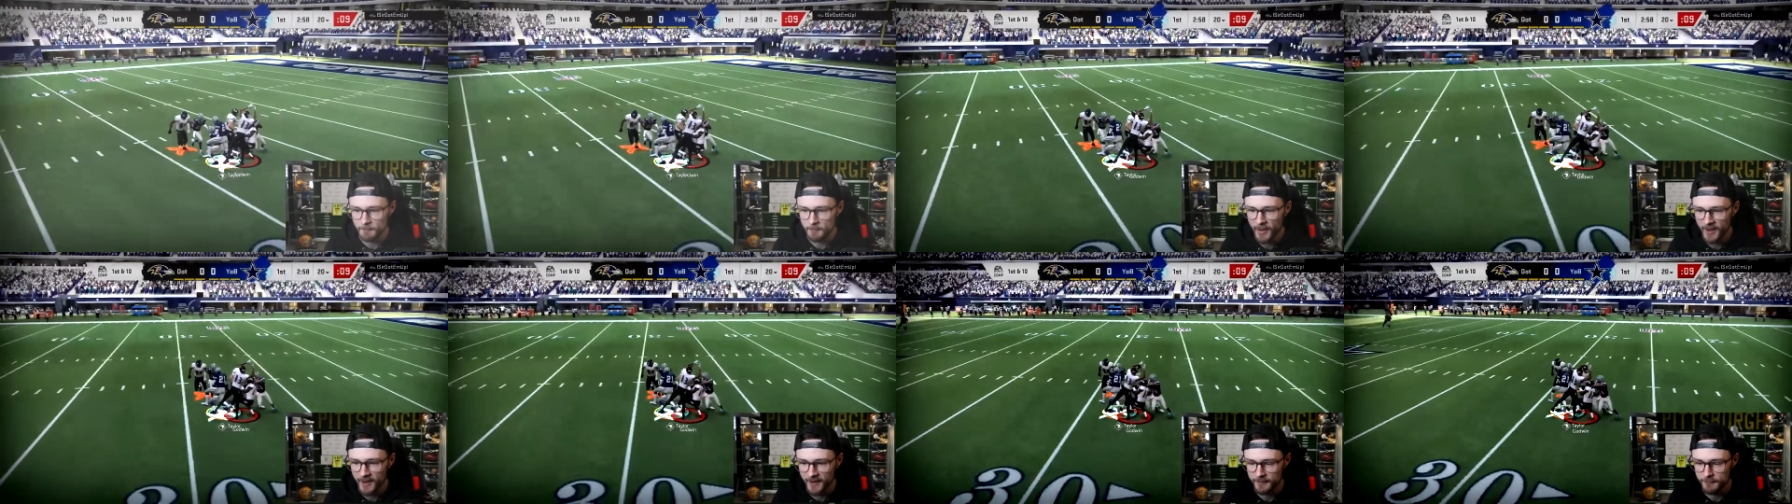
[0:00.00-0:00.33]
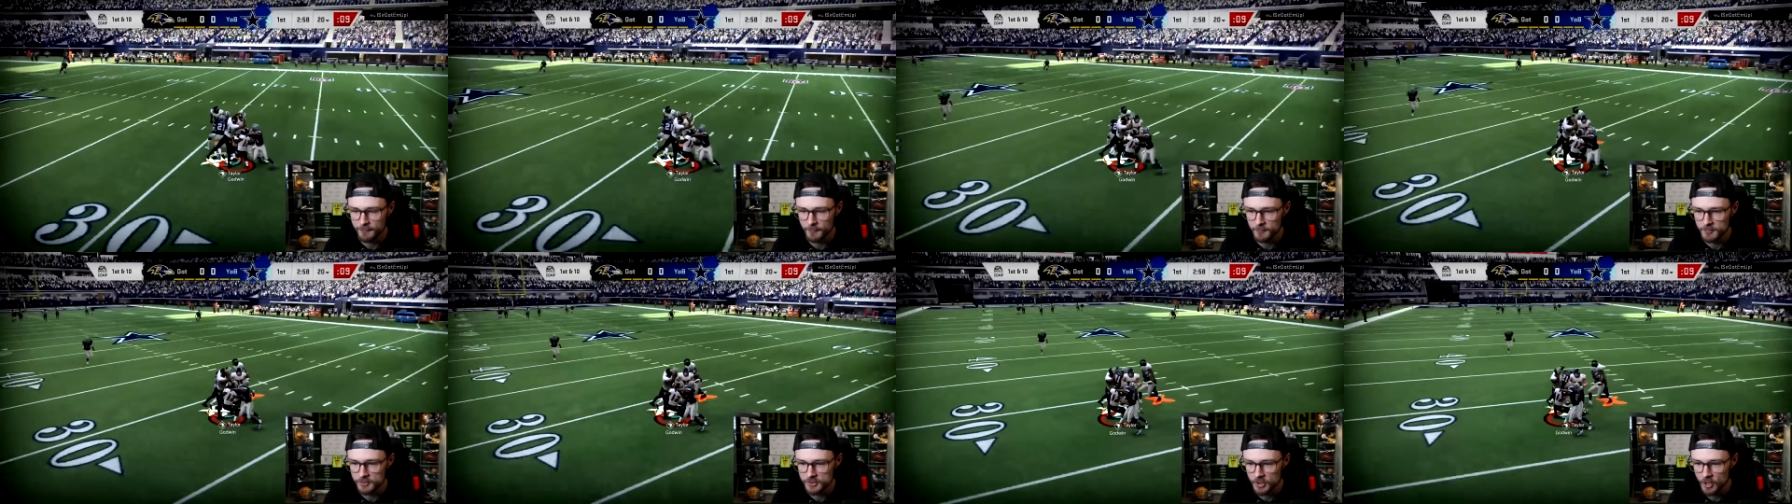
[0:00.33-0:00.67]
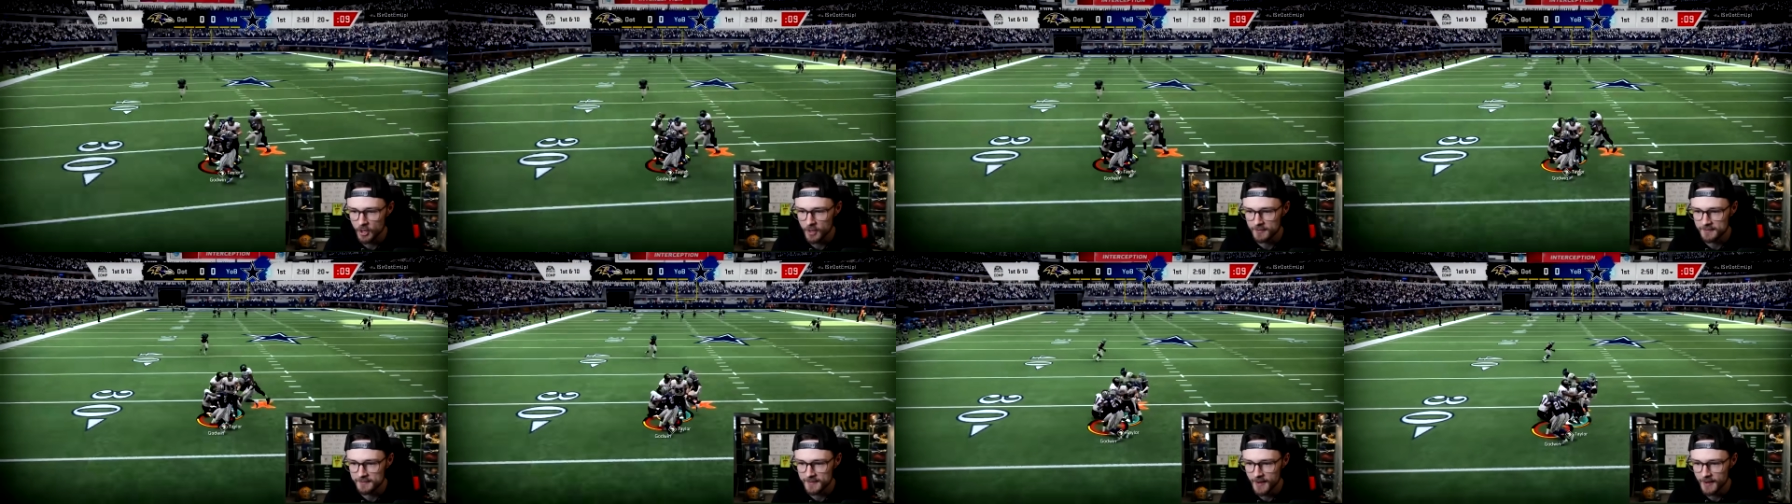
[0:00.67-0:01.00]
a pick from
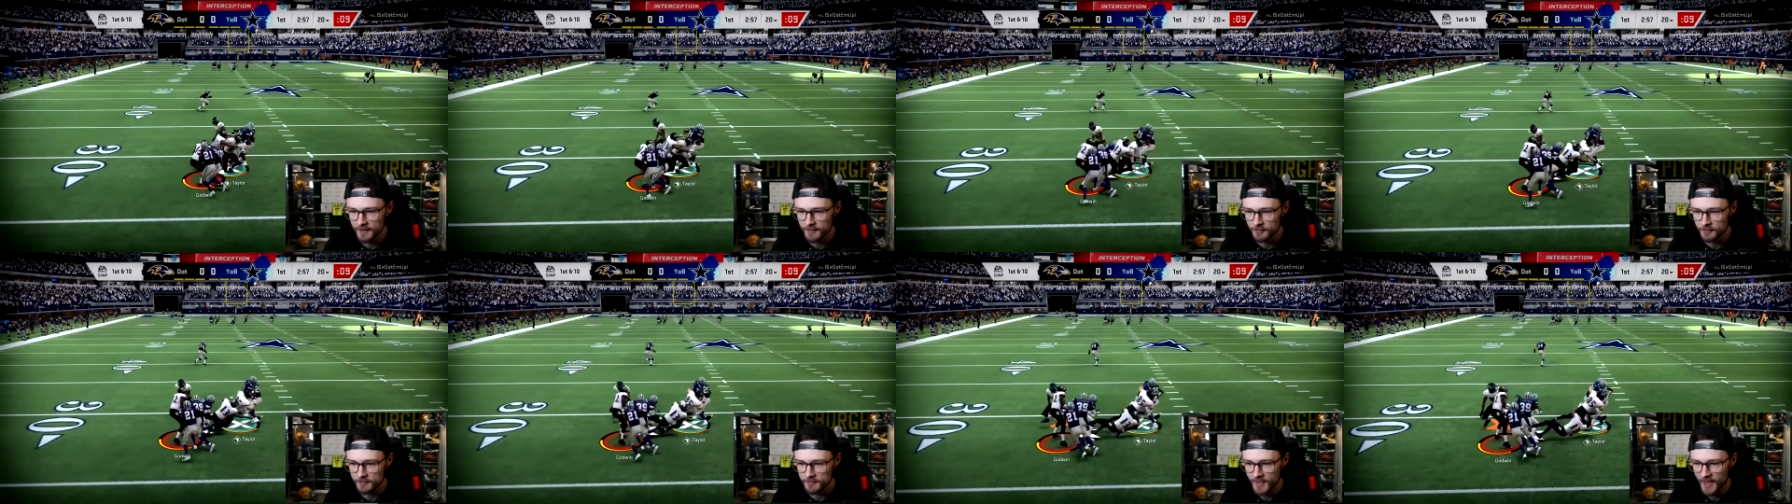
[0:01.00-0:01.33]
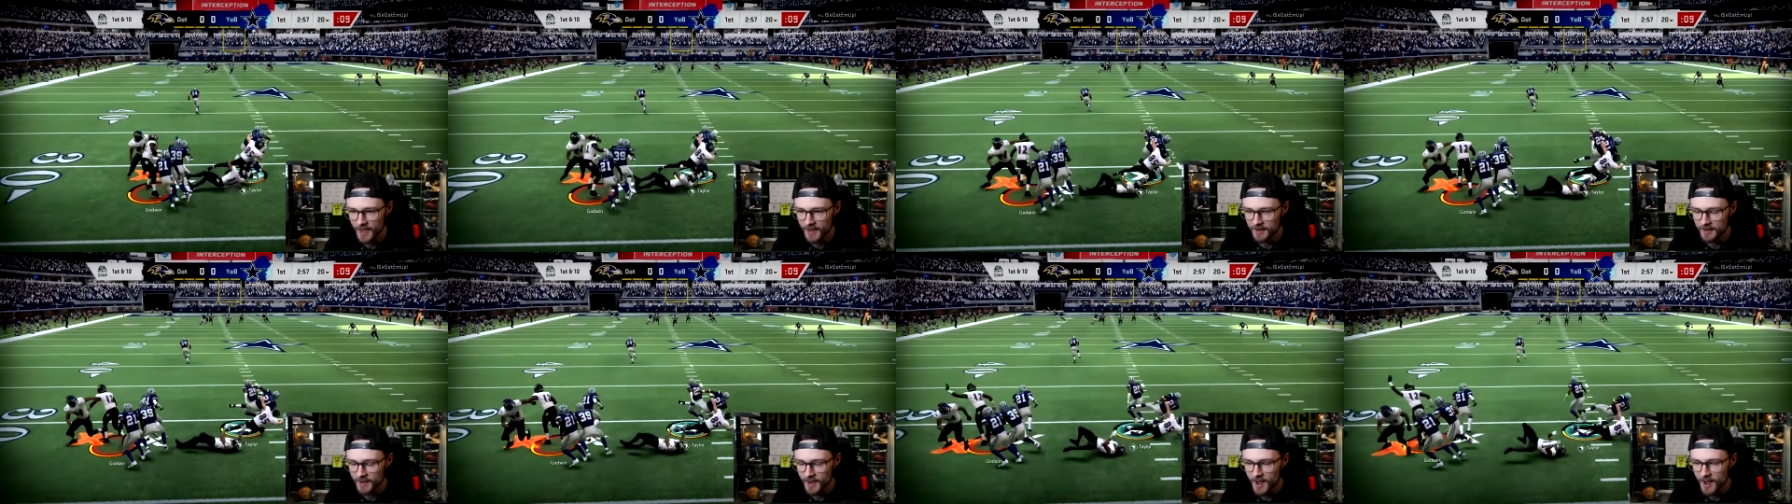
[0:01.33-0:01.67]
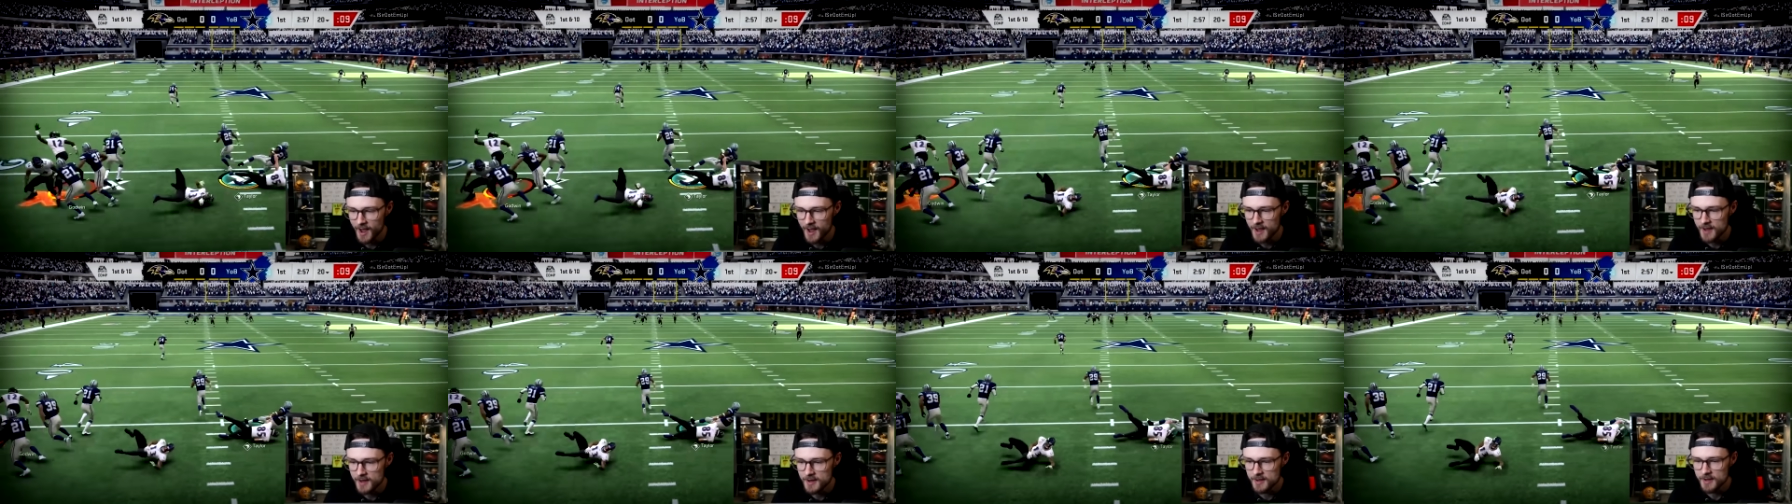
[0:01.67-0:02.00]
Sean Taylor. That
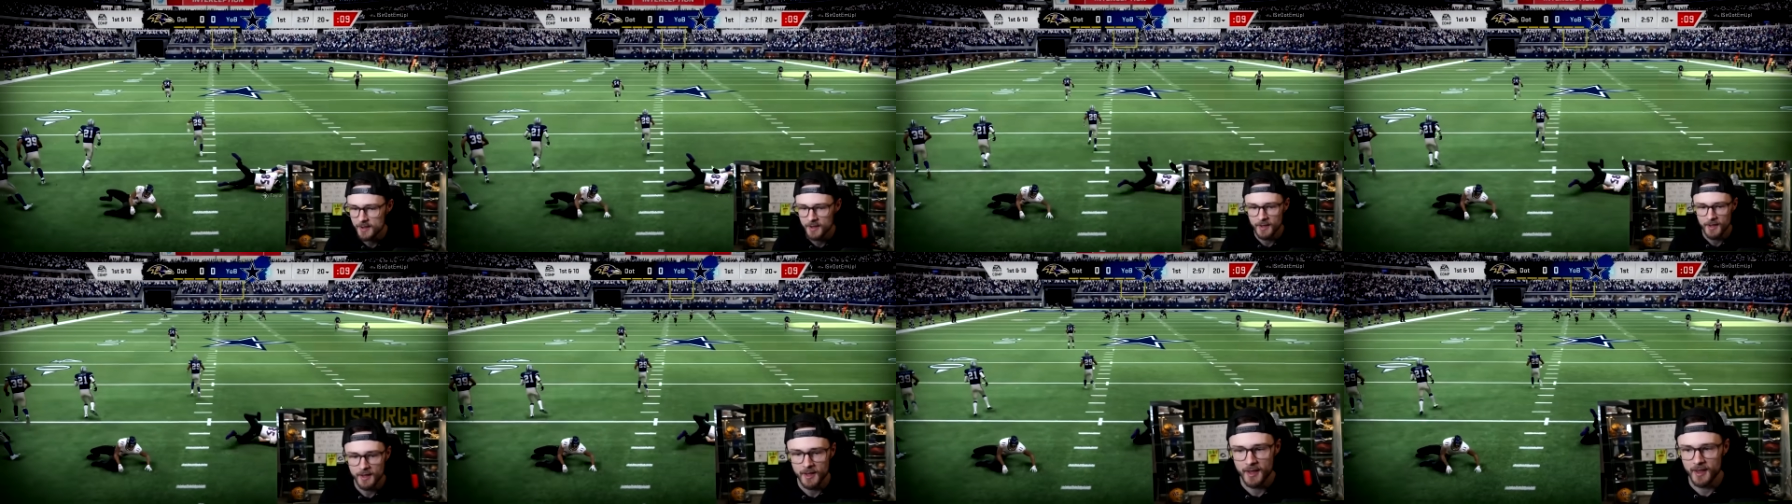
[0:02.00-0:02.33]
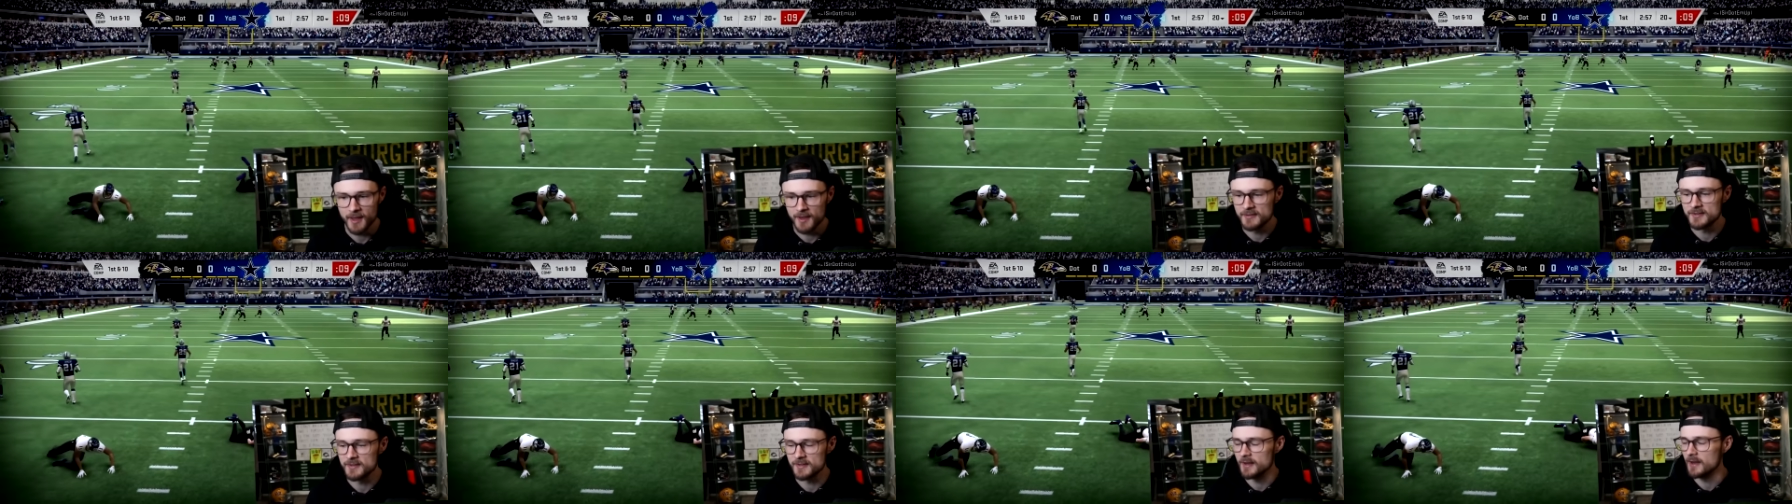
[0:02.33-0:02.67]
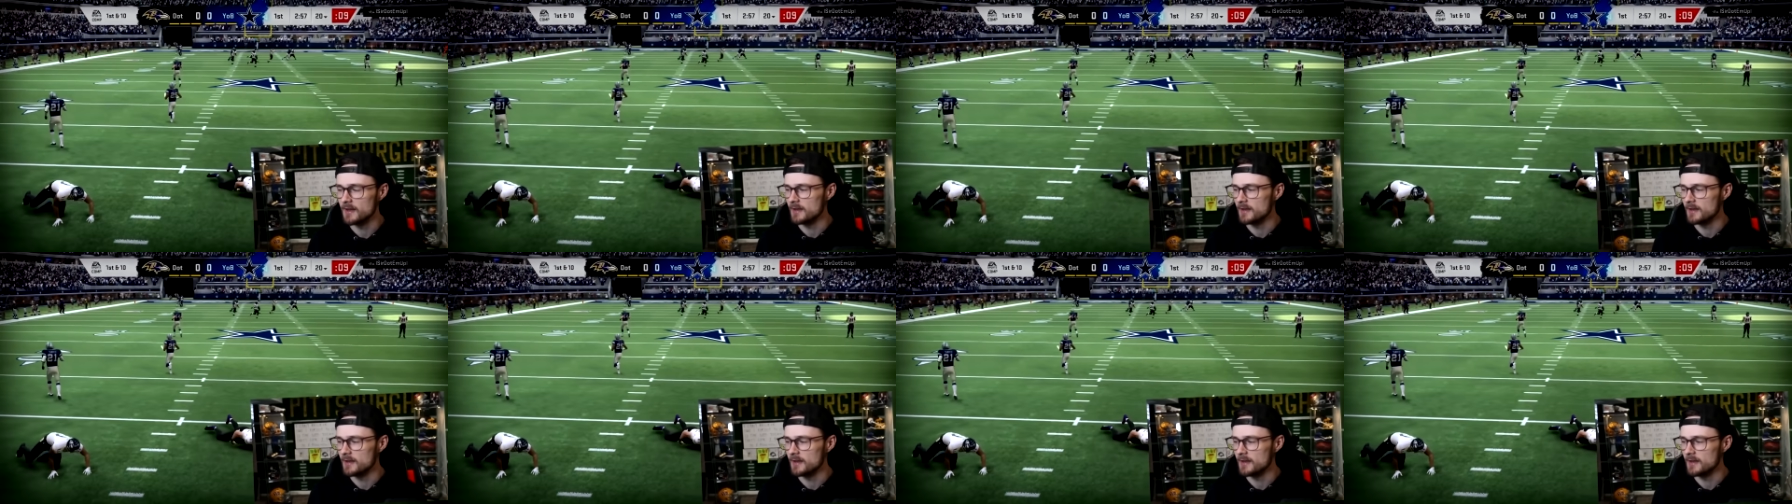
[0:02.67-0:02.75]
guy is an